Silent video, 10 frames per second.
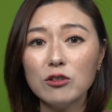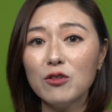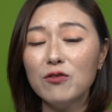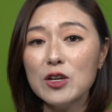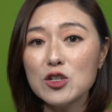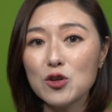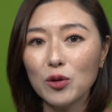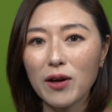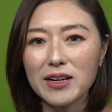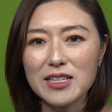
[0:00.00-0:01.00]
to
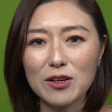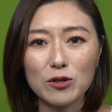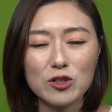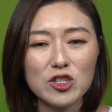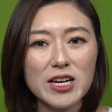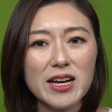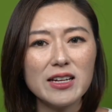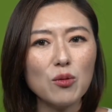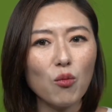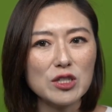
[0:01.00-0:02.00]
visualize and
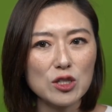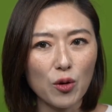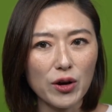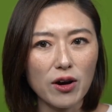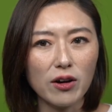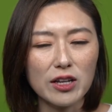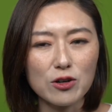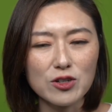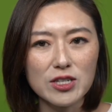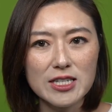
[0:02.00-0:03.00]
understand what's going on in
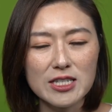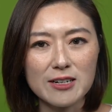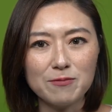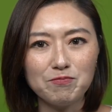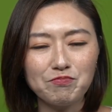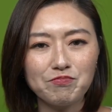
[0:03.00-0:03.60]
your system.